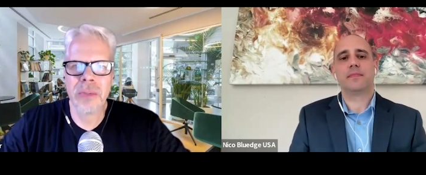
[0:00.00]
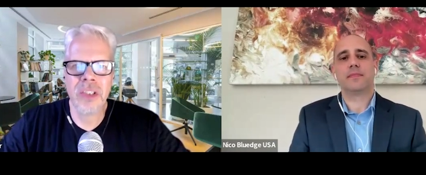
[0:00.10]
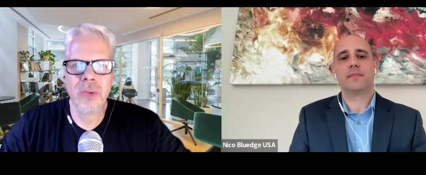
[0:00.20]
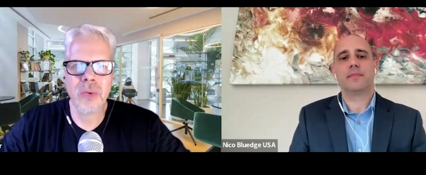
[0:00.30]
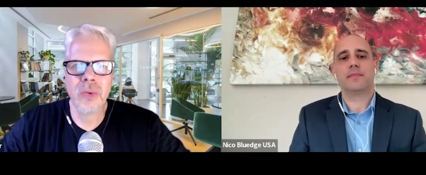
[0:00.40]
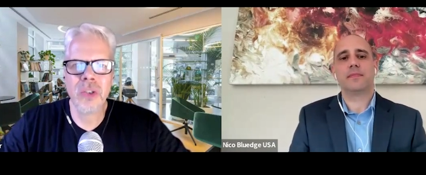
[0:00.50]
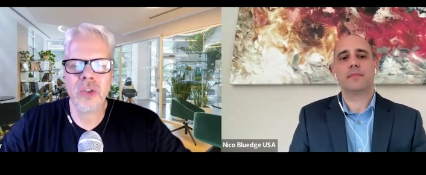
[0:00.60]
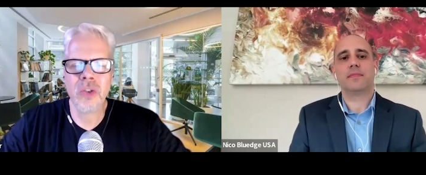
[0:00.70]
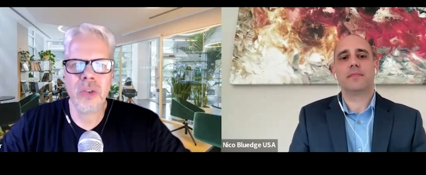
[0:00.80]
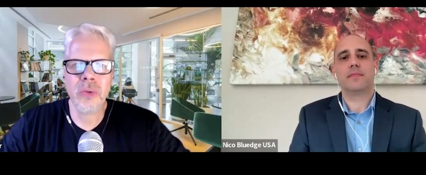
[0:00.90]
Speaker 1: many tools
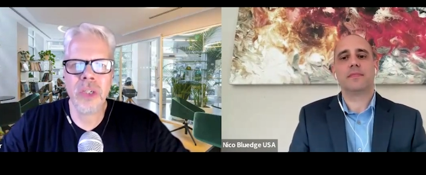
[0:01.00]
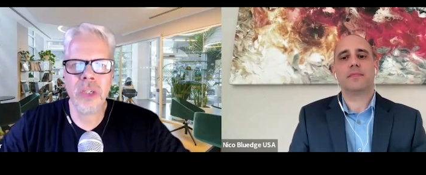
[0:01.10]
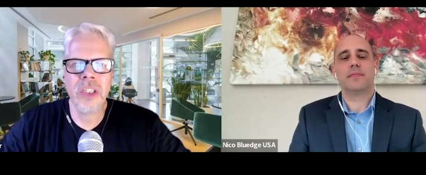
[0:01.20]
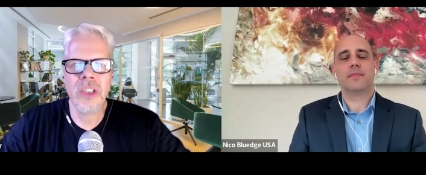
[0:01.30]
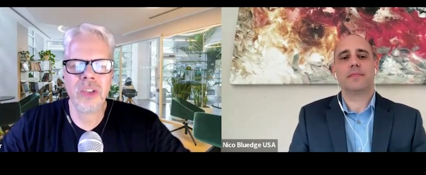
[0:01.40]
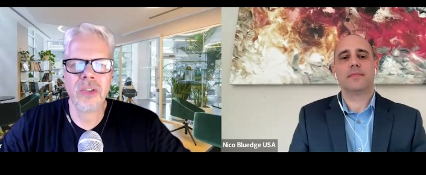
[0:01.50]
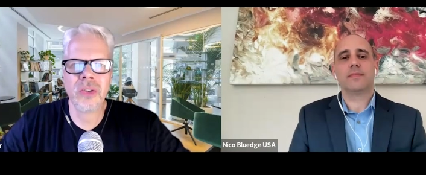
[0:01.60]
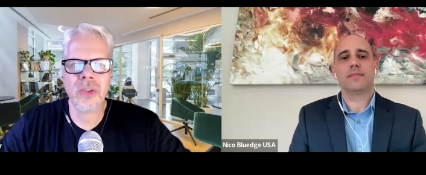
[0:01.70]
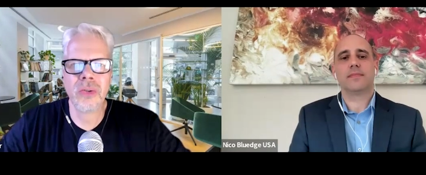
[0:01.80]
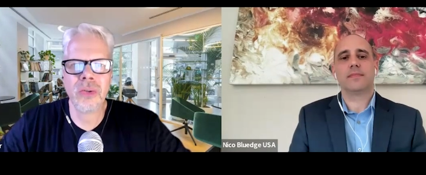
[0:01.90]
do you really need
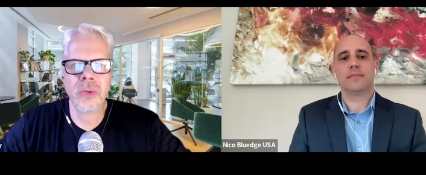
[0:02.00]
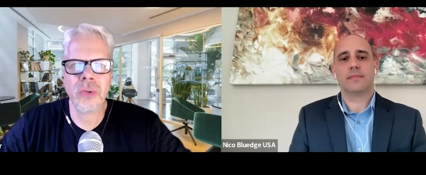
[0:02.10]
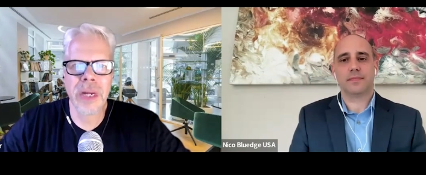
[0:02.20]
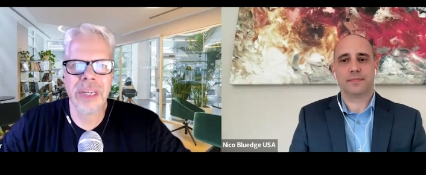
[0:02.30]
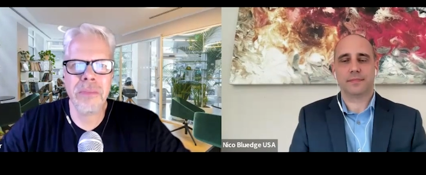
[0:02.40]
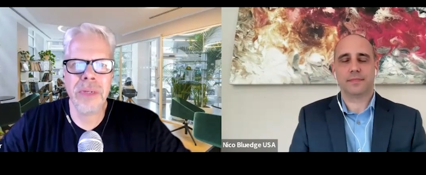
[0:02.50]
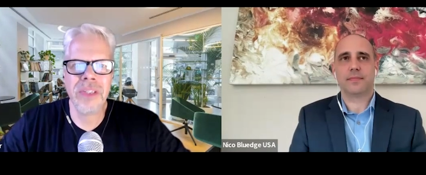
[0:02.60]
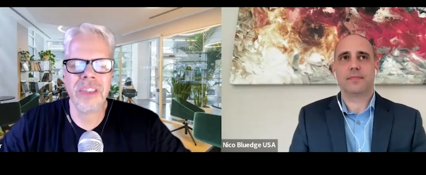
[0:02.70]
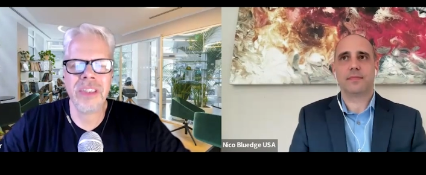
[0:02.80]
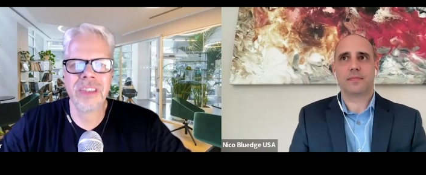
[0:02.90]
to to run a
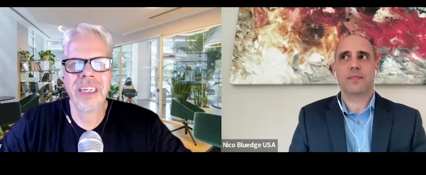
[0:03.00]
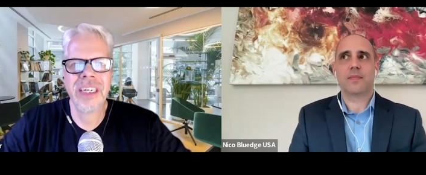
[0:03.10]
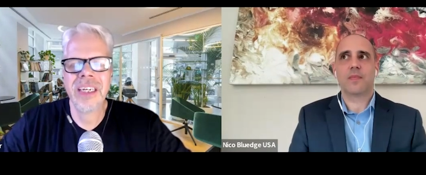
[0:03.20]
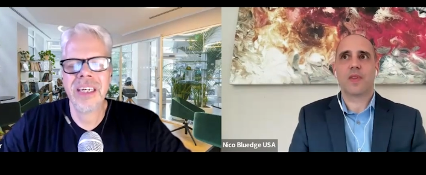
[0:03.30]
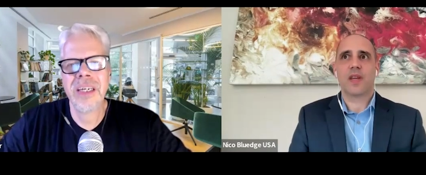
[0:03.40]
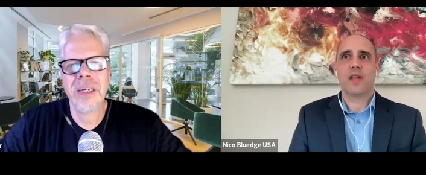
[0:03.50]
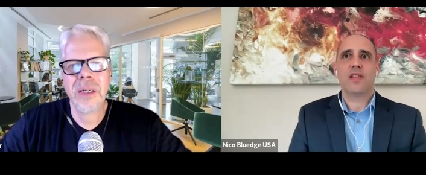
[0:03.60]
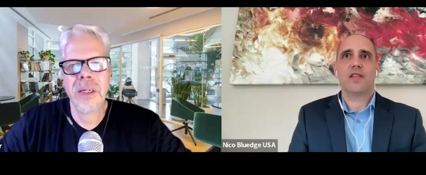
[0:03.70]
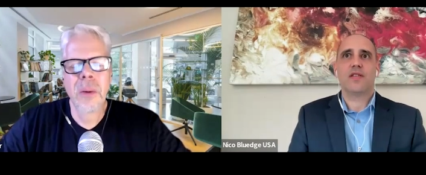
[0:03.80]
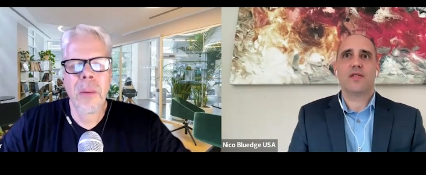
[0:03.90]
business?
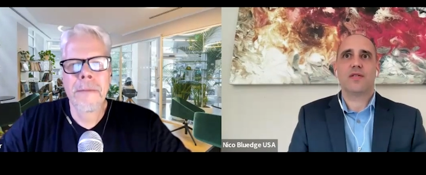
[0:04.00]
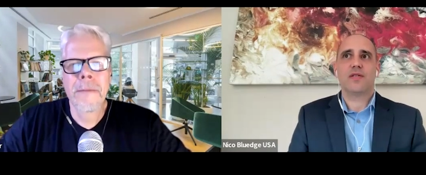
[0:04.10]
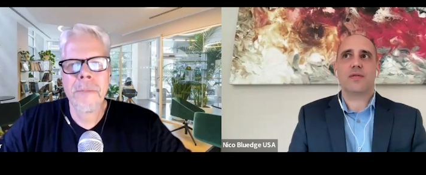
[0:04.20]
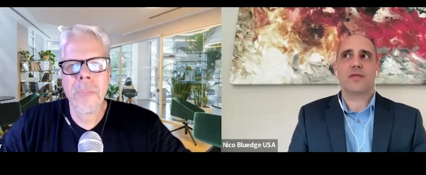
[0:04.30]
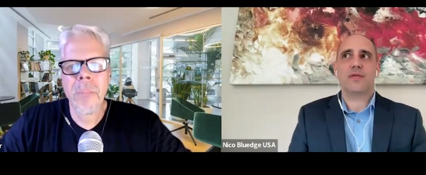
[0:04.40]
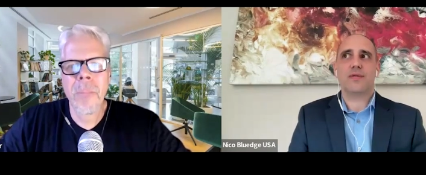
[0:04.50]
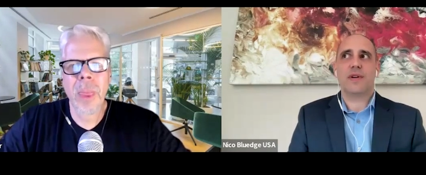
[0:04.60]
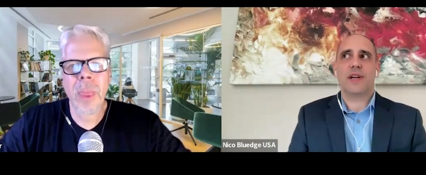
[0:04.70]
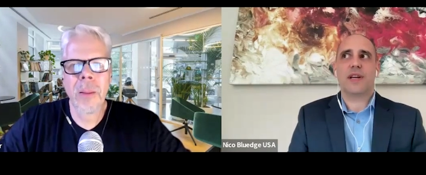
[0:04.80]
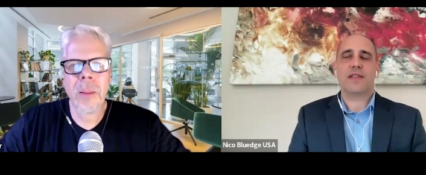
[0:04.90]
So
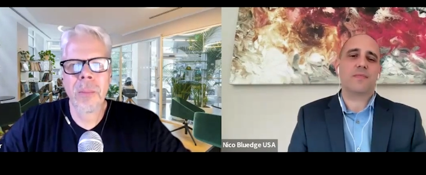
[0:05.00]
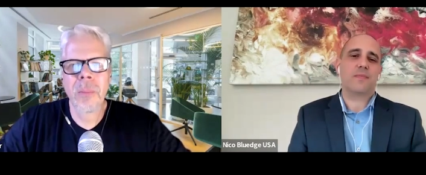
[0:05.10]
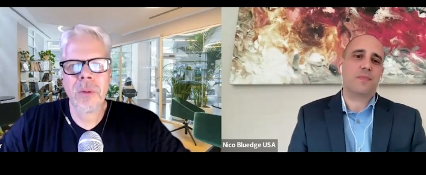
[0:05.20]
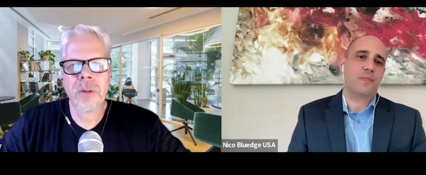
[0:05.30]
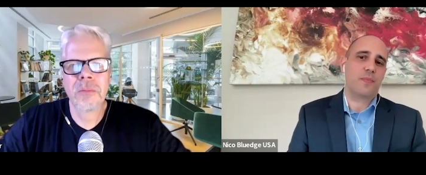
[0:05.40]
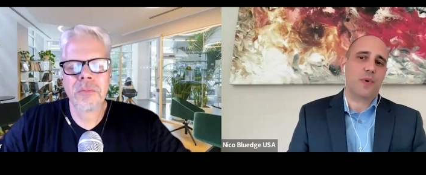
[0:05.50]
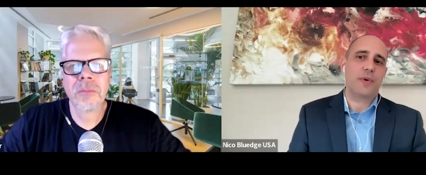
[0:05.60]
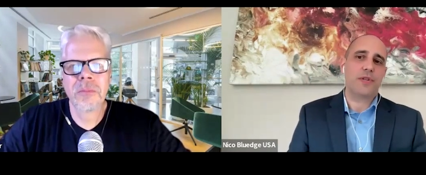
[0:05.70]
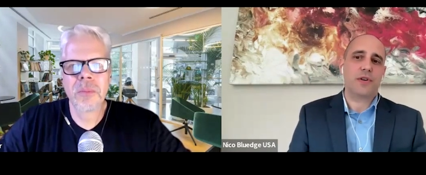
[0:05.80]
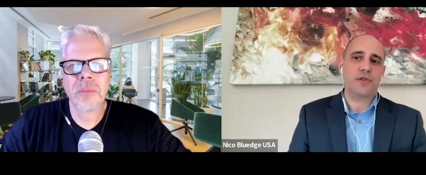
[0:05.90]
you, I guess,
Speaker 2: when
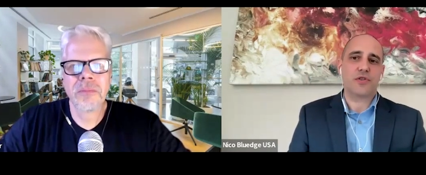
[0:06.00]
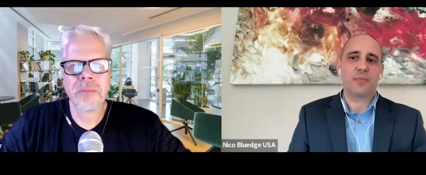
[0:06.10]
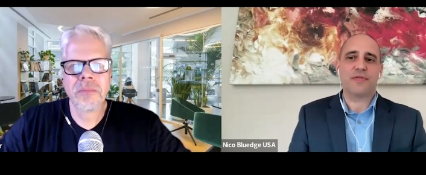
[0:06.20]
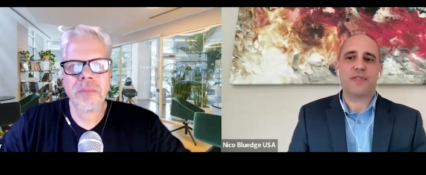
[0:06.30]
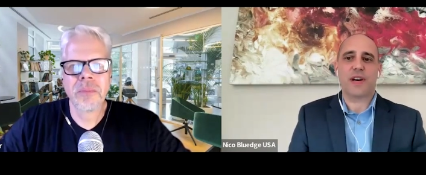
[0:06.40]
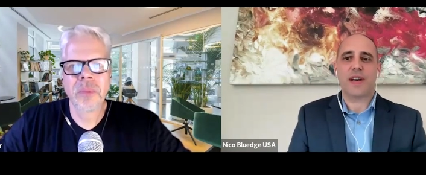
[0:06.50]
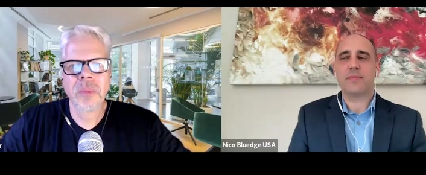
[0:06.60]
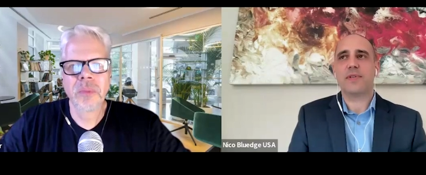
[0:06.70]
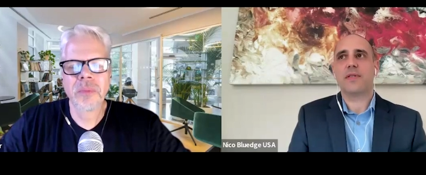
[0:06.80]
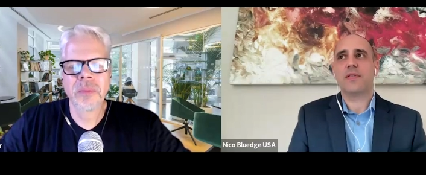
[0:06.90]
we talk Shopify
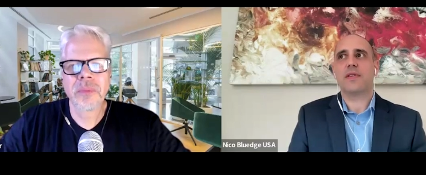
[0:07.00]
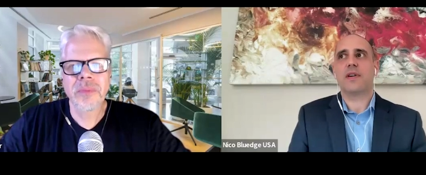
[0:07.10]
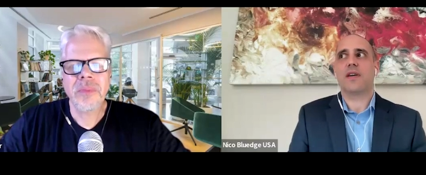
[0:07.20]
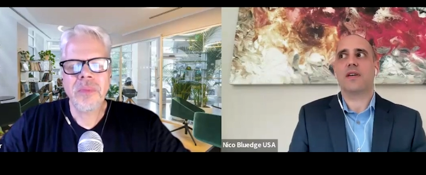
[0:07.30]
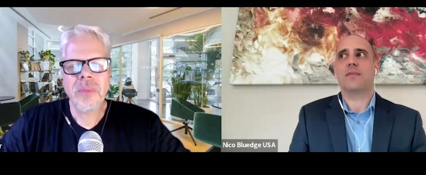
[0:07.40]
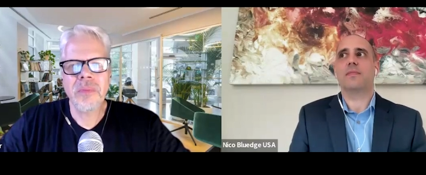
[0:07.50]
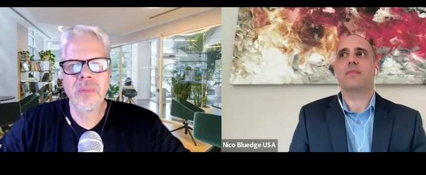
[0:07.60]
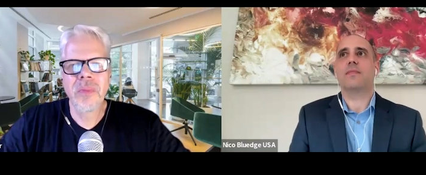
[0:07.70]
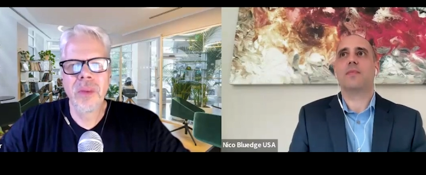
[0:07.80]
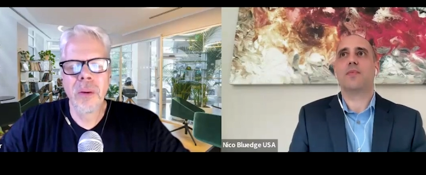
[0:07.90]
apps,
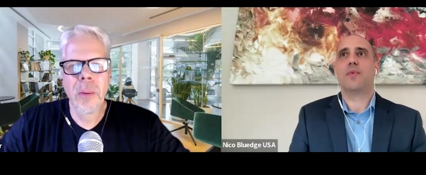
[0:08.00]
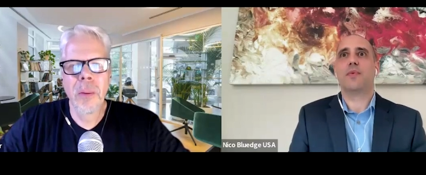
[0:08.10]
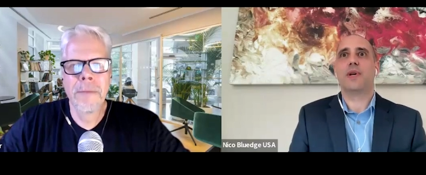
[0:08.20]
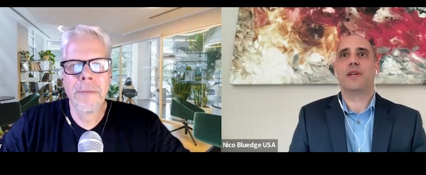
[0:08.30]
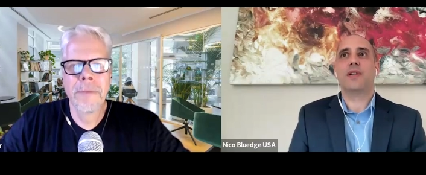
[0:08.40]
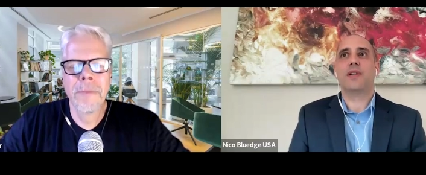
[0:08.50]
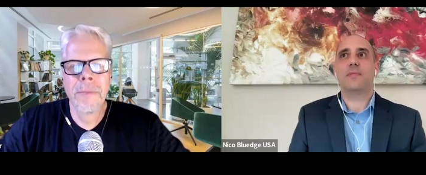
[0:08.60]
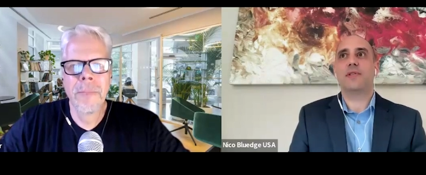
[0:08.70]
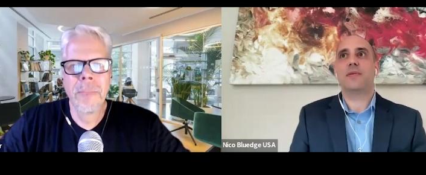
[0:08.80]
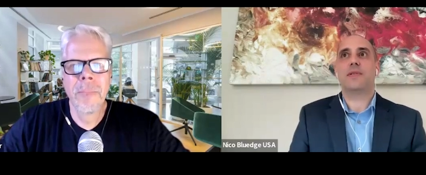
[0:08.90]
um, we
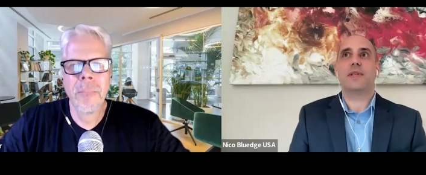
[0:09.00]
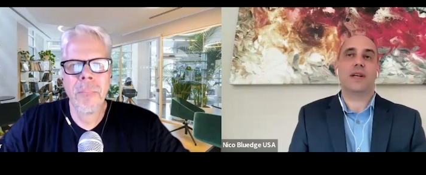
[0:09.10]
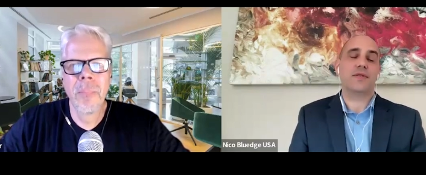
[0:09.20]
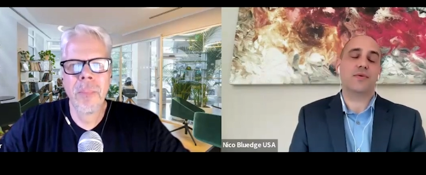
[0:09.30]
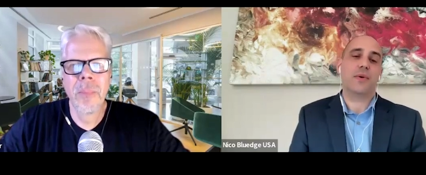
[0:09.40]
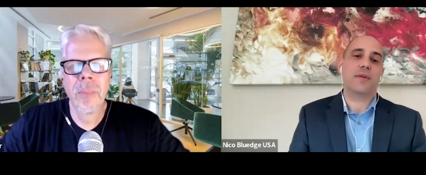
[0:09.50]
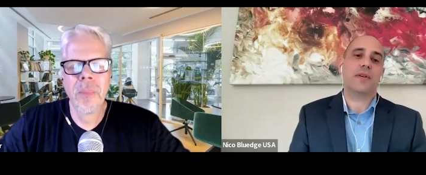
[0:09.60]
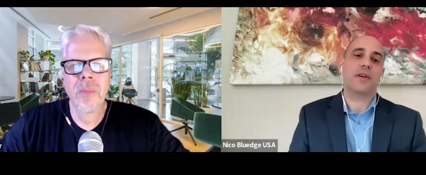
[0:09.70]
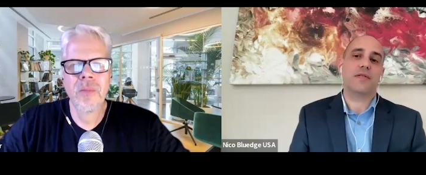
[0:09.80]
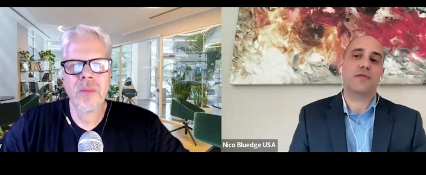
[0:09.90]
keep telling to our
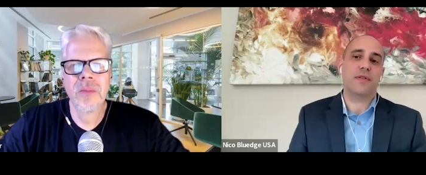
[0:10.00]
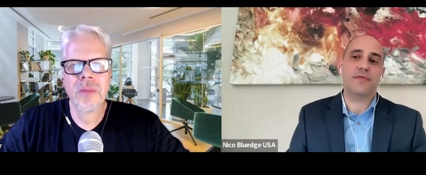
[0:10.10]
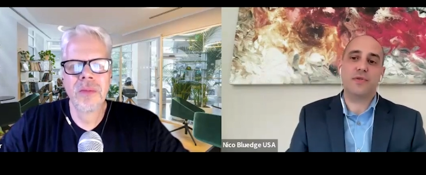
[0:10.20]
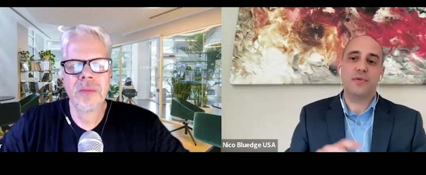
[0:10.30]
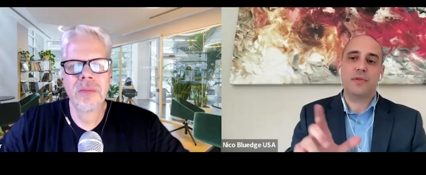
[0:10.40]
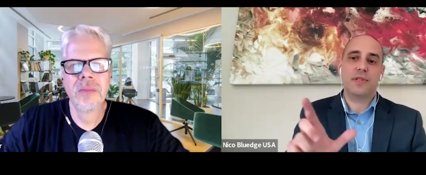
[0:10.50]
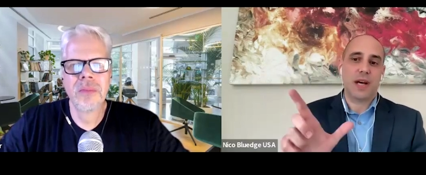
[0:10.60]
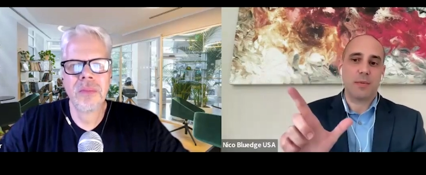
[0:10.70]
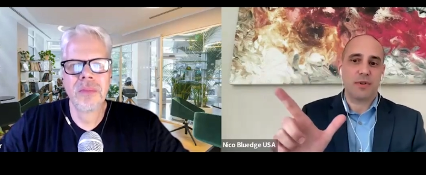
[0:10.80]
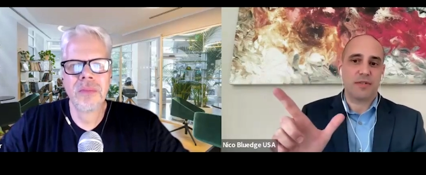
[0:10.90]
clients, you have two
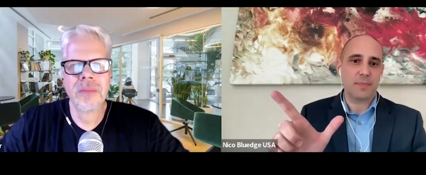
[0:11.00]
type of